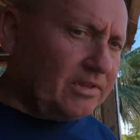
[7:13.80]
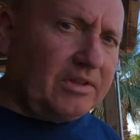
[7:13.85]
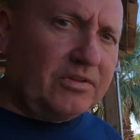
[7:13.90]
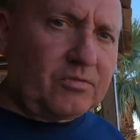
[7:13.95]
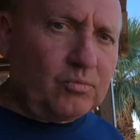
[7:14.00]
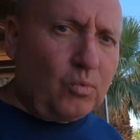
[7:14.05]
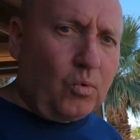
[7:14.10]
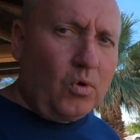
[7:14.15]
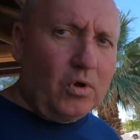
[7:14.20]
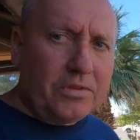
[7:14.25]

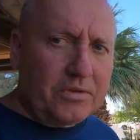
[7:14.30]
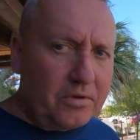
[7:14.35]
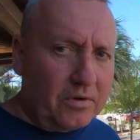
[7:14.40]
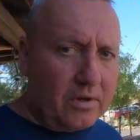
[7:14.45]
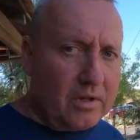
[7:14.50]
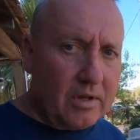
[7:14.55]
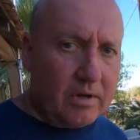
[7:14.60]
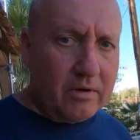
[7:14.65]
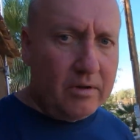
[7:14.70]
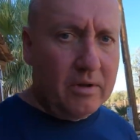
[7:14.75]
this water
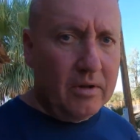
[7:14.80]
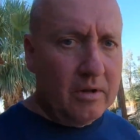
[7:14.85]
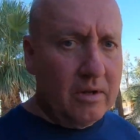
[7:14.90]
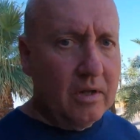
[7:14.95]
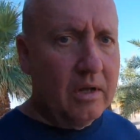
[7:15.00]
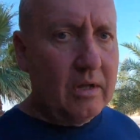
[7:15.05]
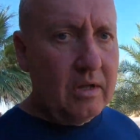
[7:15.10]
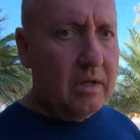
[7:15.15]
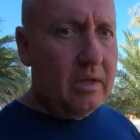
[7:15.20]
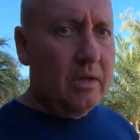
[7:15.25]
here.
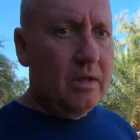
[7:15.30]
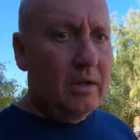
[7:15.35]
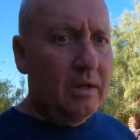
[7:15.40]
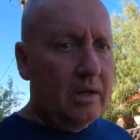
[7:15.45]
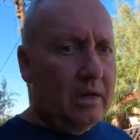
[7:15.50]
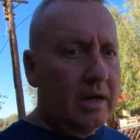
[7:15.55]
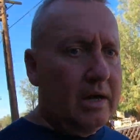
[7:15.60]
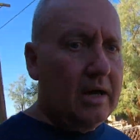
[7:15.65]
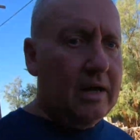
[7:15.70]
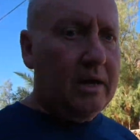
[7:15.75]

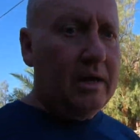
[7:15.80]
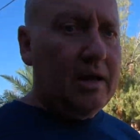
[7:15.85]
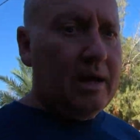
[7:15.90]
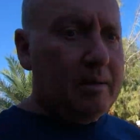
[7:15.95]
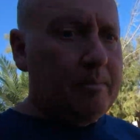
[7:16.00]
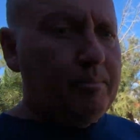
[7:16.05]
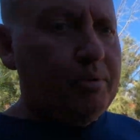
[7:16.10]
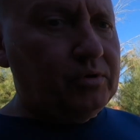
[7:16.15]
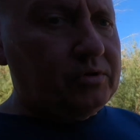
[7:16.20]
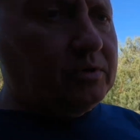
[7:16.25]

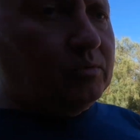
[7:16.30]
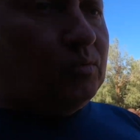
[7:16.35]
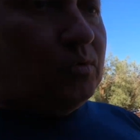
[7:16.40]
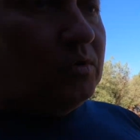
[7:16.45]
I put the